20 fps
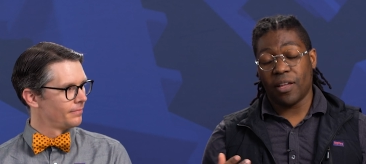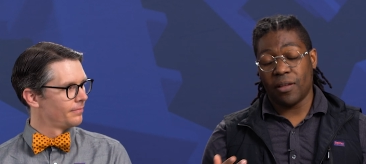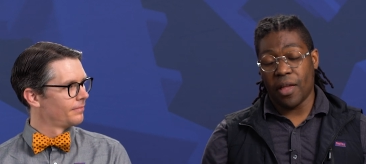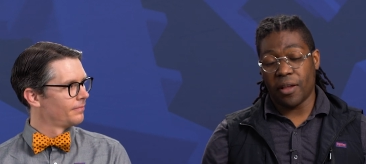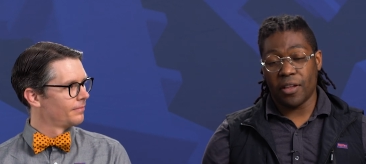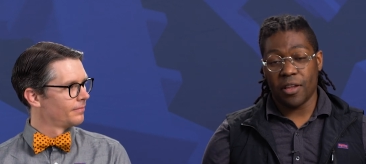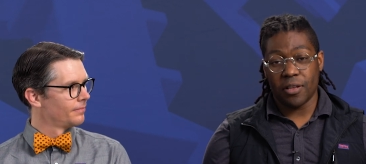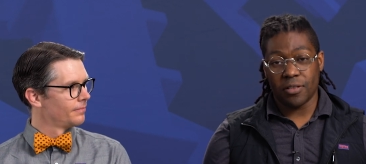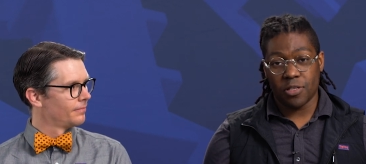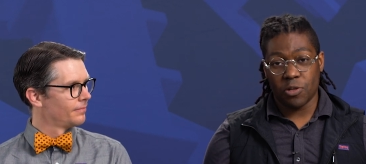Speaker 1: it
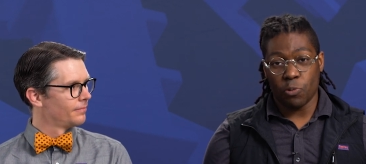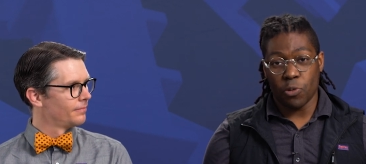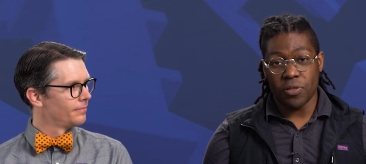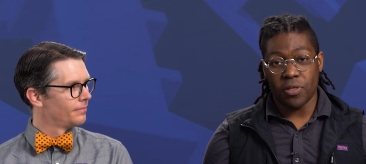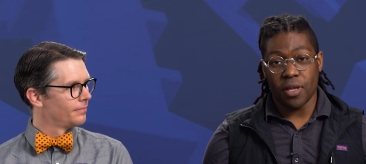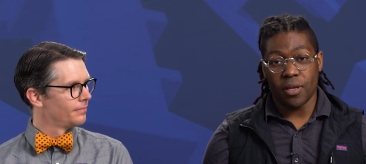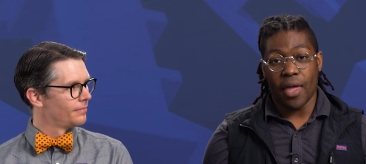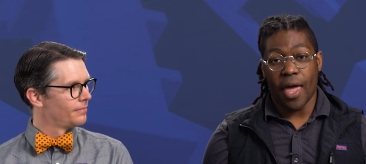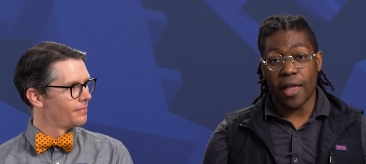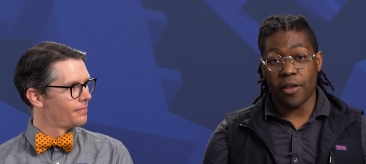connected
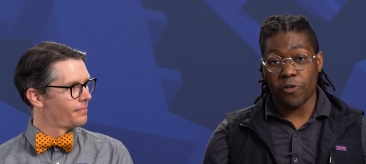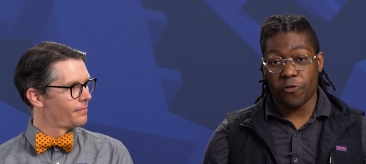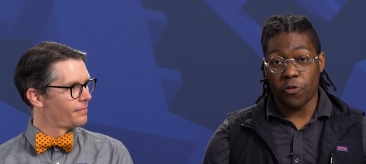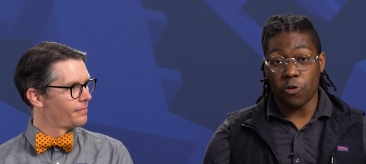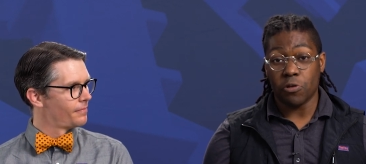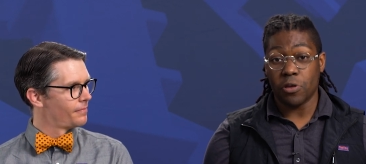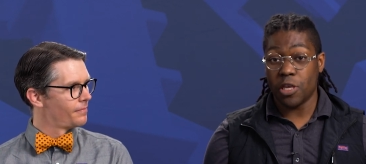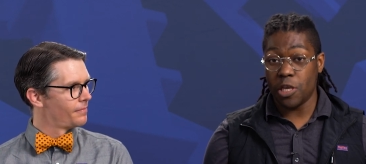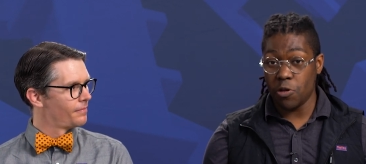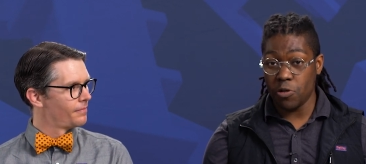with an
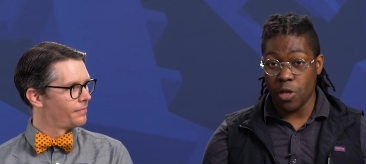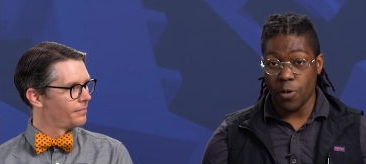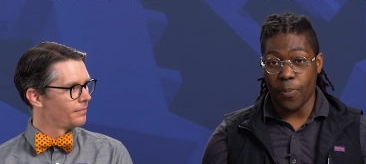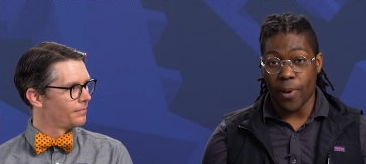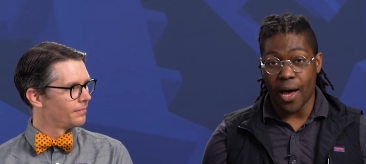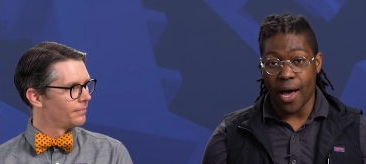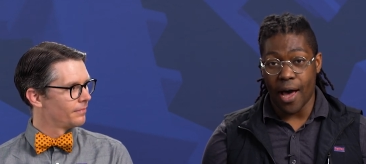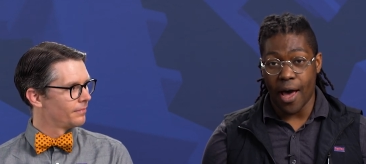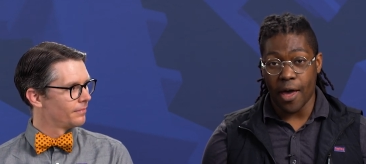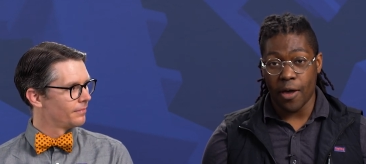Adafruit Cutie
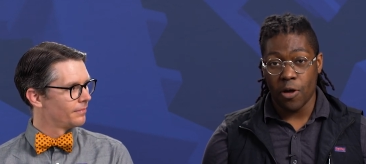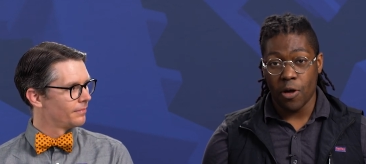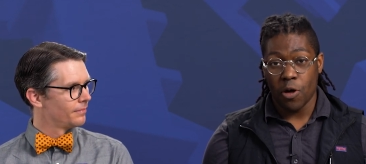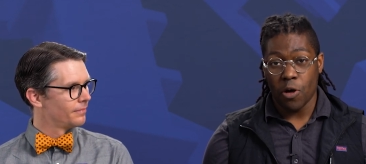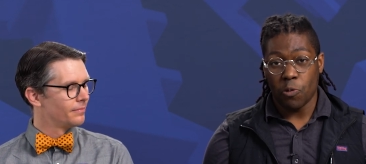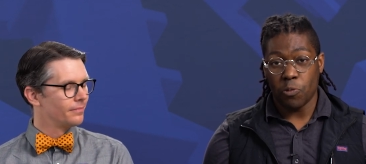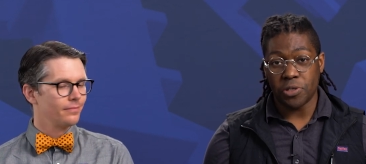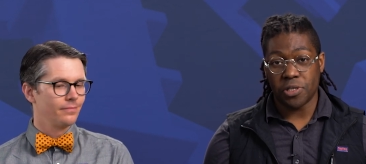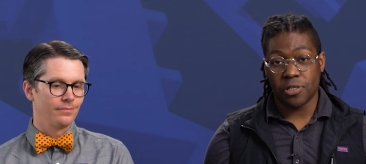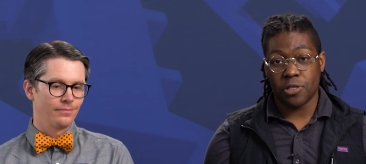Pie,
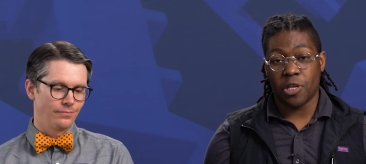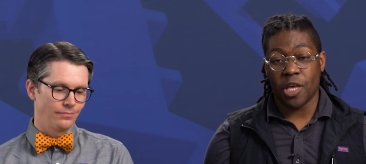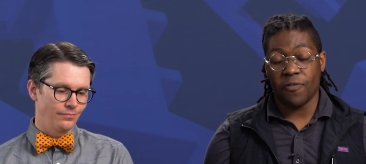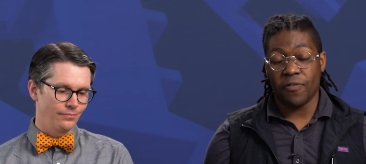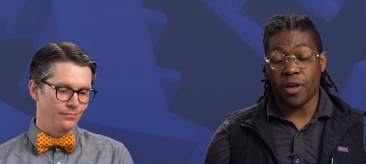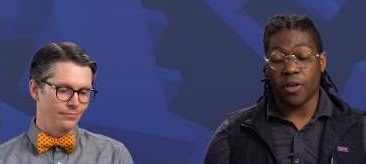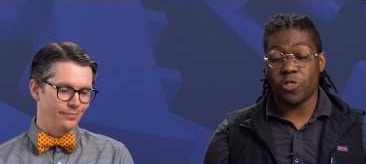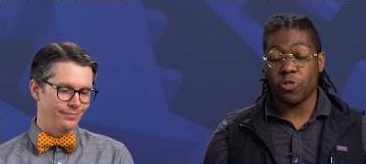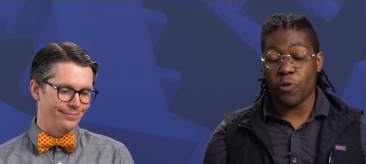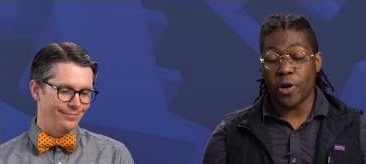which is
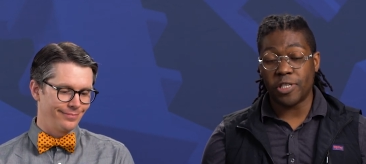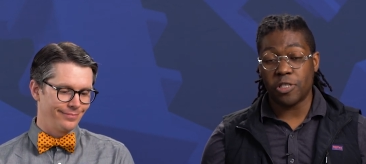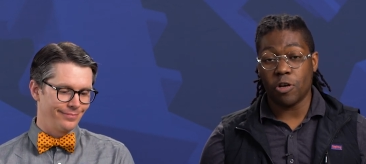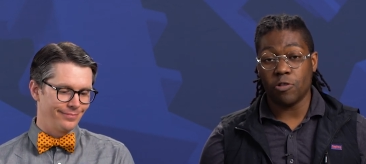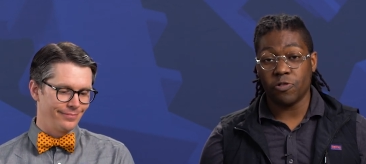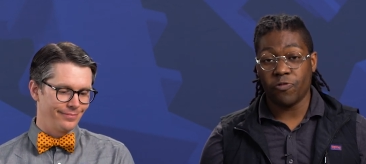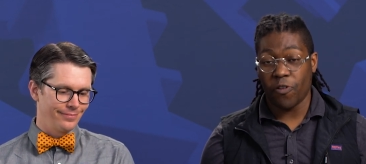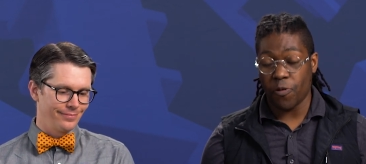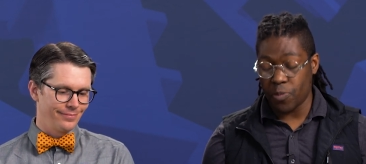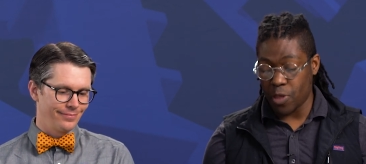giving a
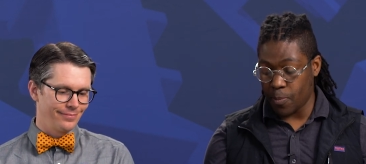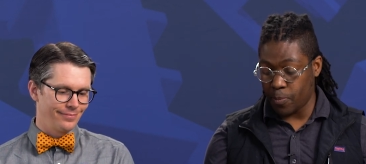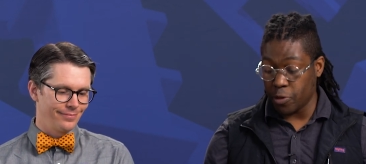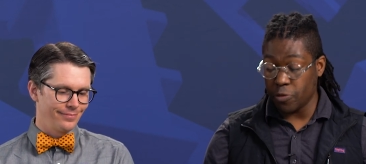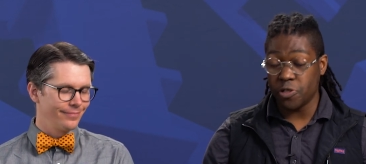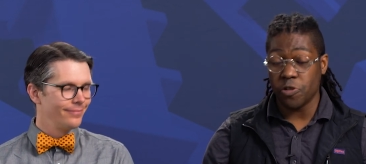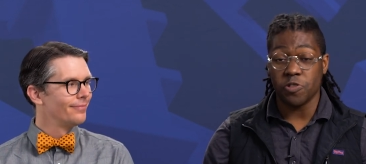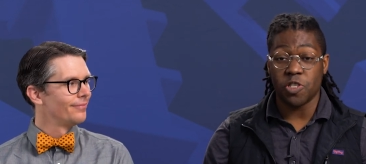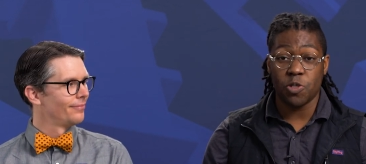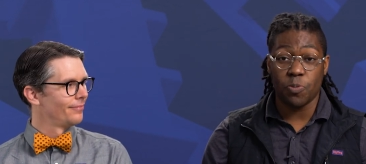threshold from the Bluetooth